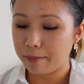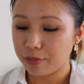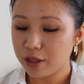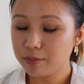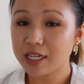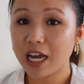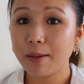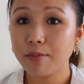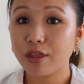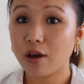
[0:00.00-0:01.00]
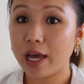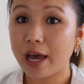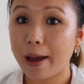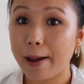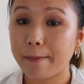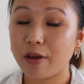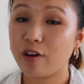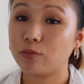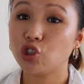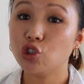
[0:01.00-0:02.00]
sometimes if
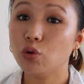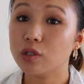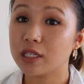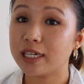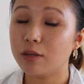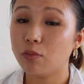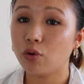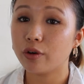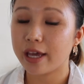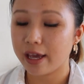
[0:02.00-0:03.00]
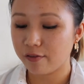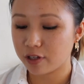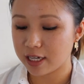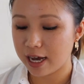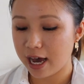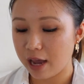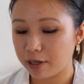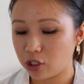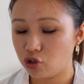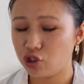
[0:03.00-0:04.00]
I'm short in the morning for time,
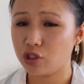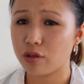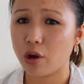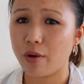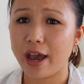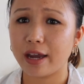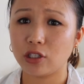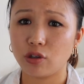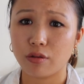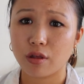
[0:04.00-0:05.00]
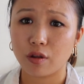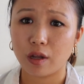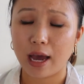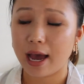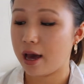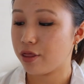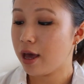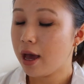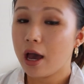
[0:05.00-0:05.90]
I usually just go ahead and use this as